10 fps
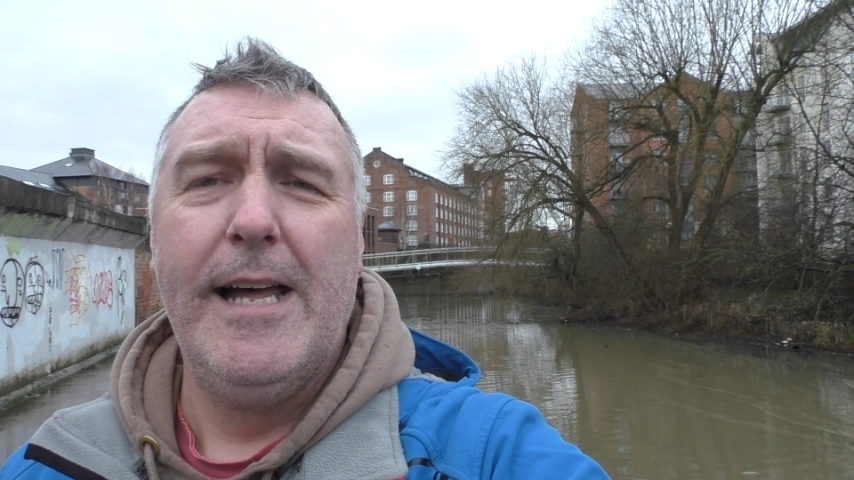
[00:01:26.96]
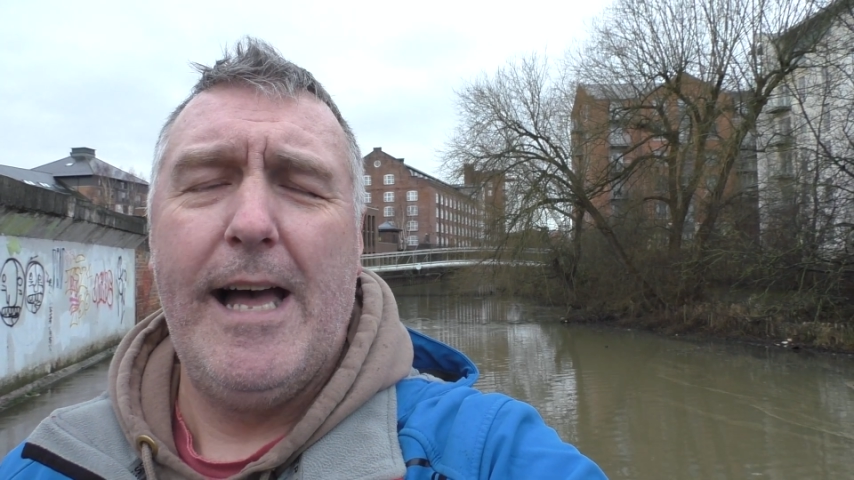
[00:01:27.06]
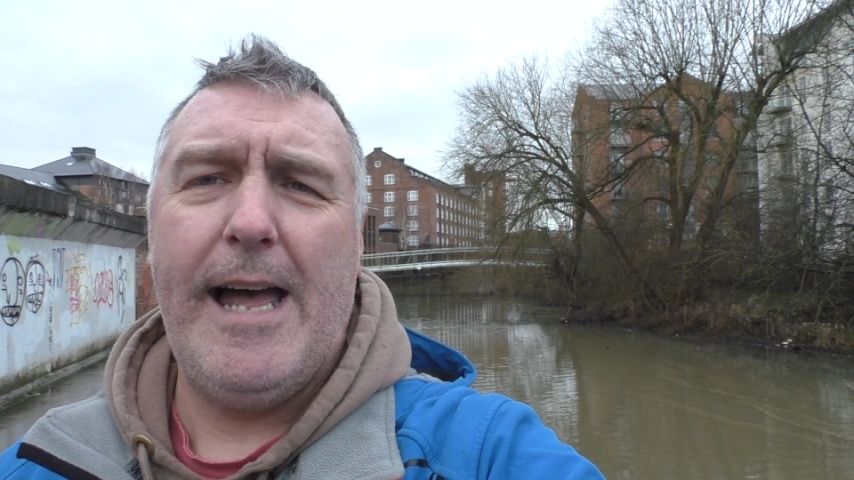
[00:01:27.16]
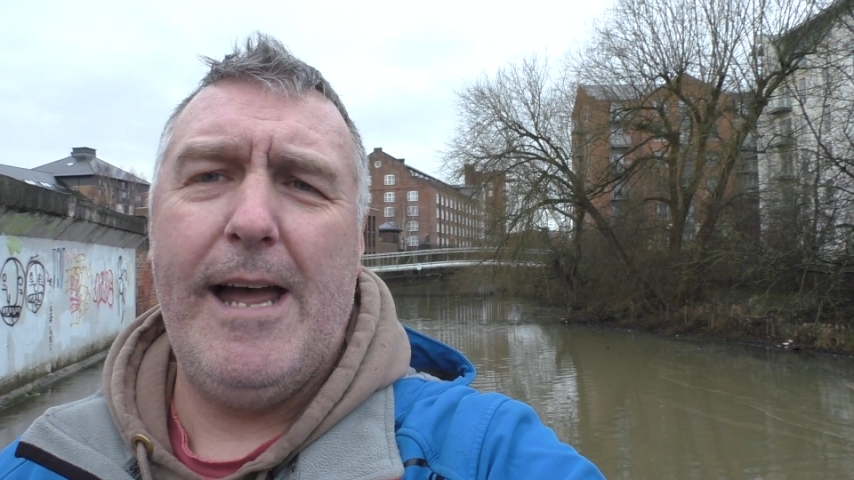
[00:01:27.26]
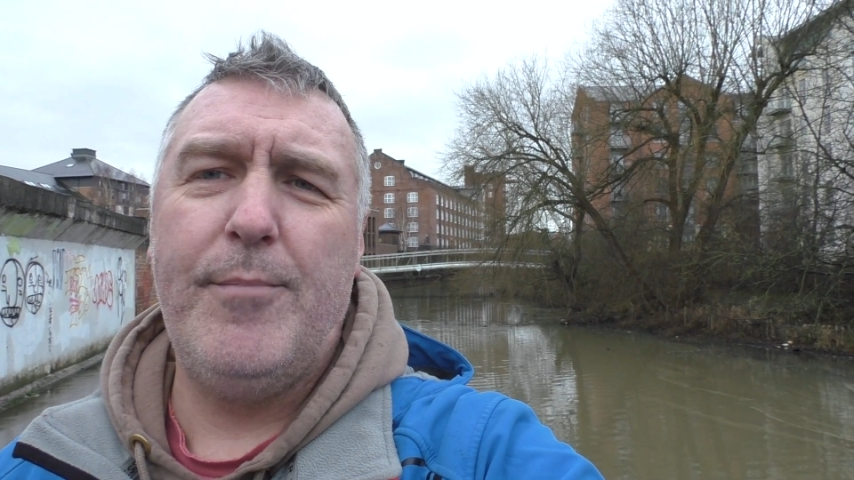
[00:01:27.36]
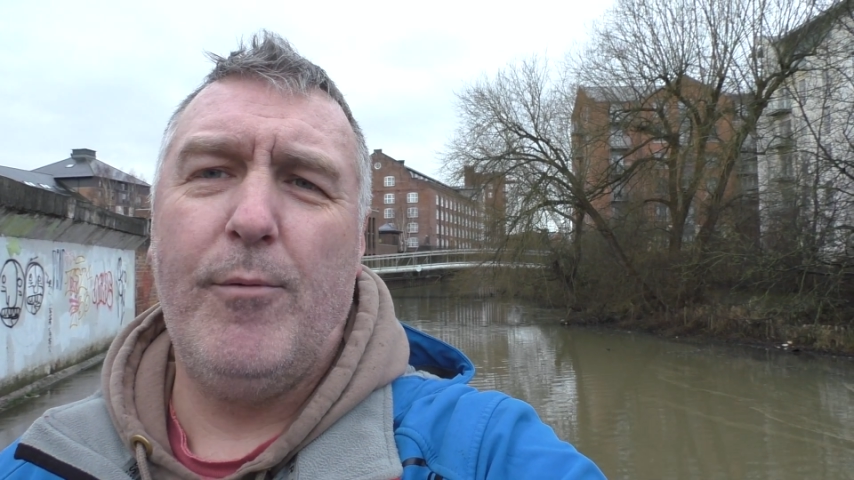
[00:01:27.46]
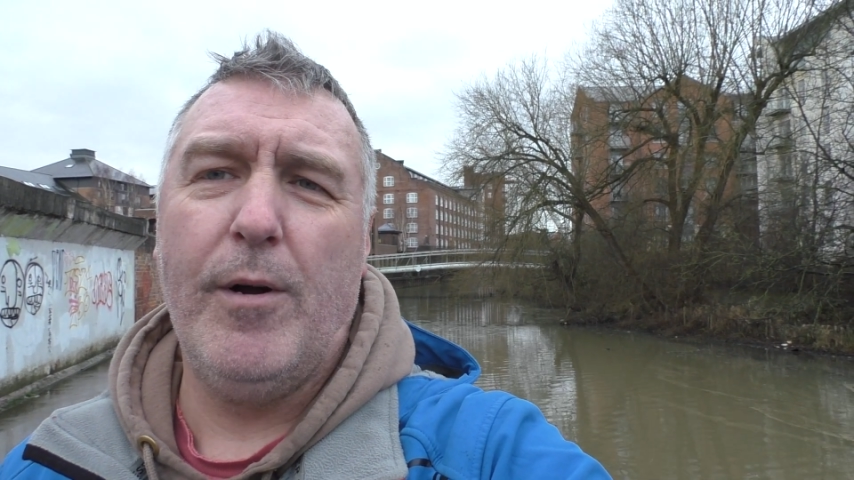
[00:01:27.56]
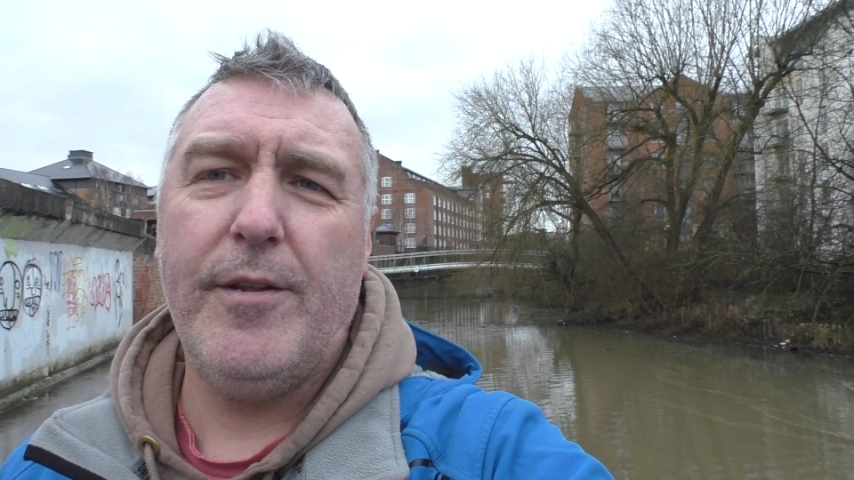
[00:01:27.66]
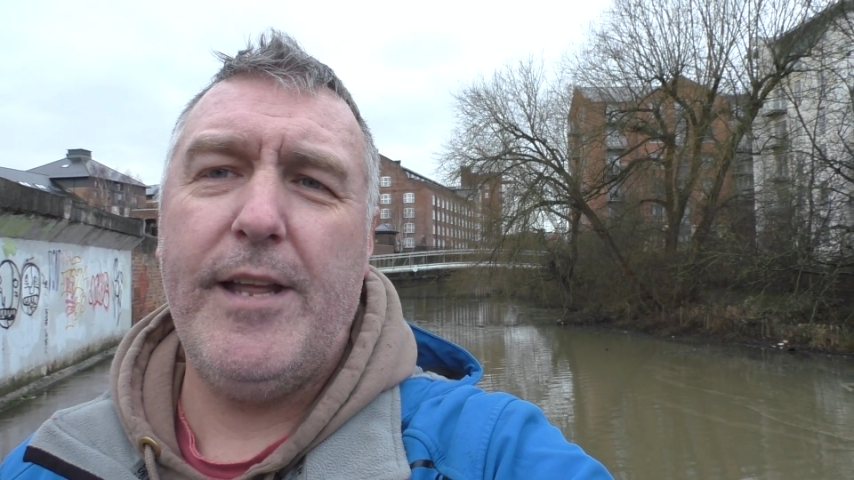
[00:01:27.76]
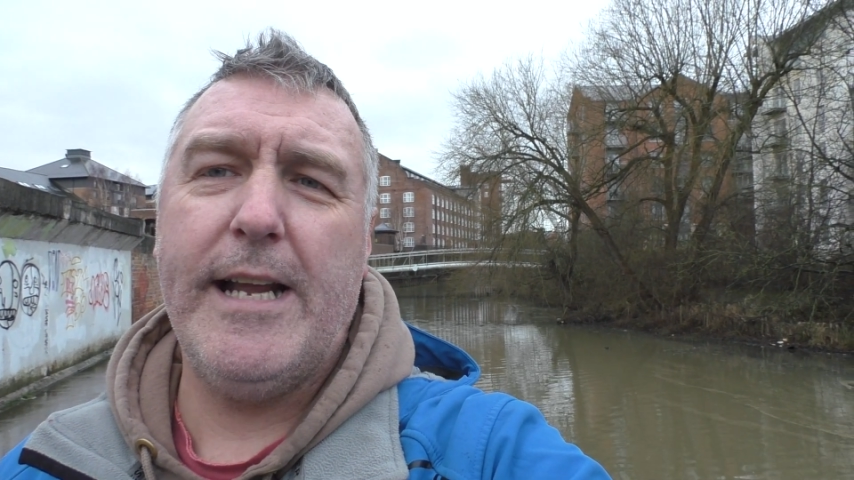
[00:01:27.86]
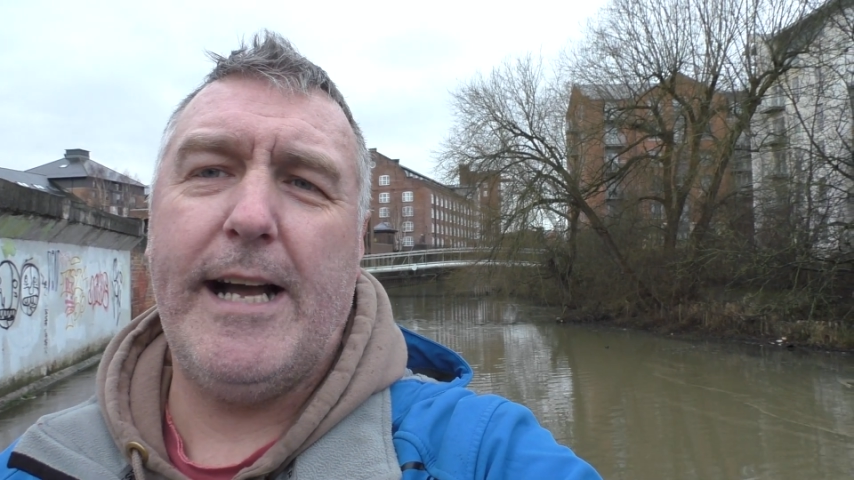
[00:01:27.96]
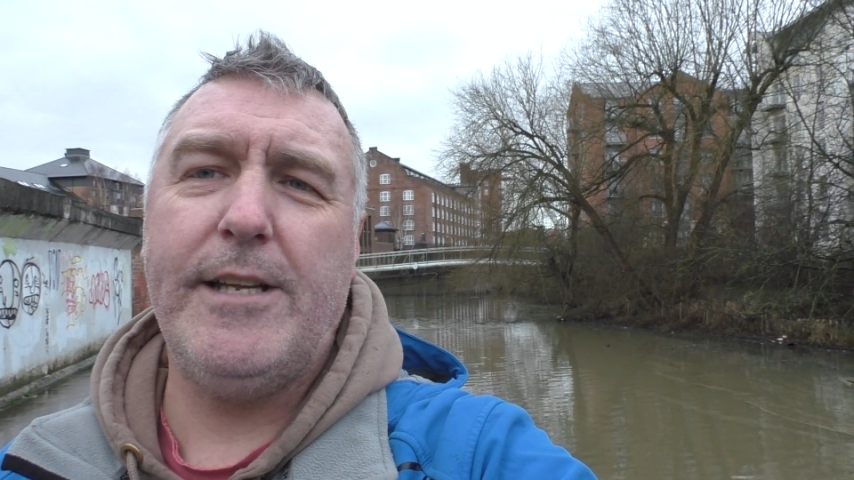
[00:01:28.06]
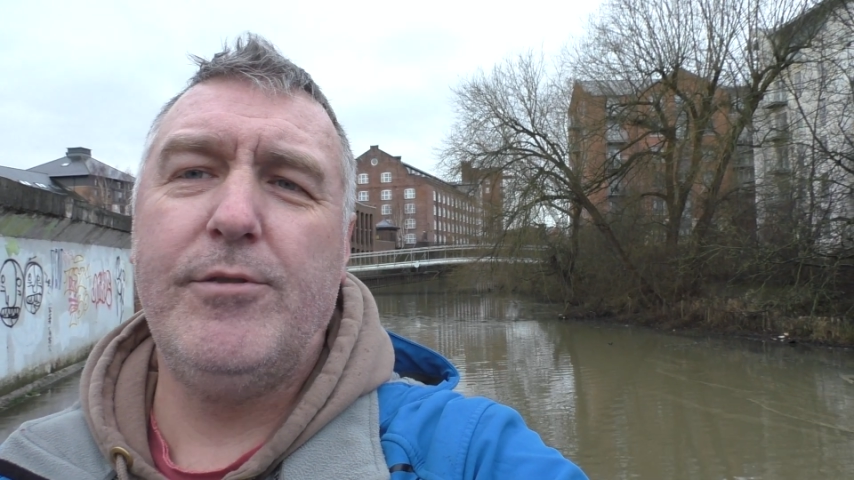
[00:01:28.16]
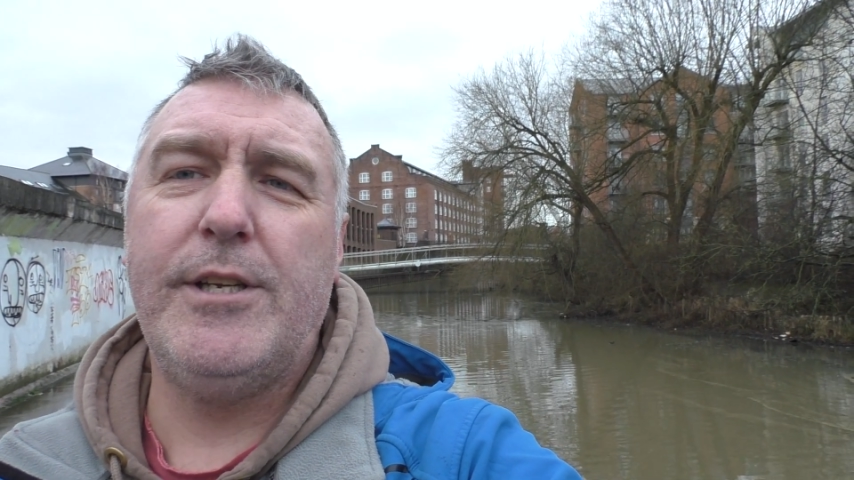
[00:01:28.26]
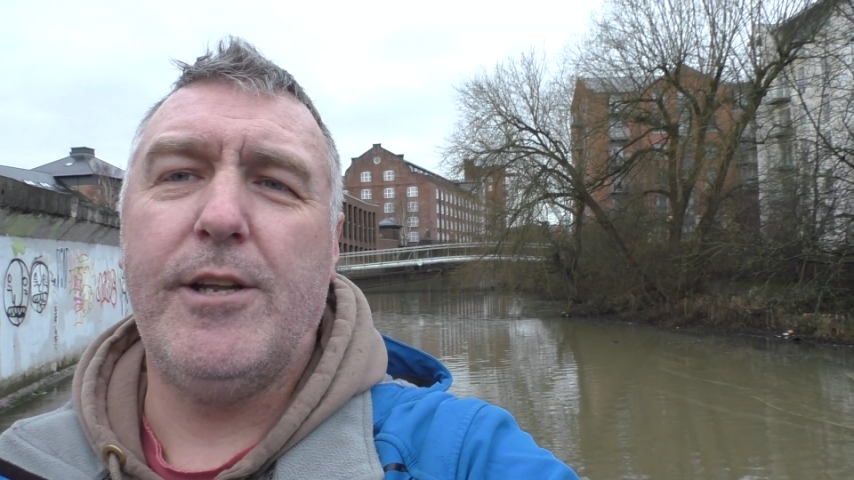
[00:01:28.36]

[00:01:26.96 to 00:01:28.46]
But one thing I used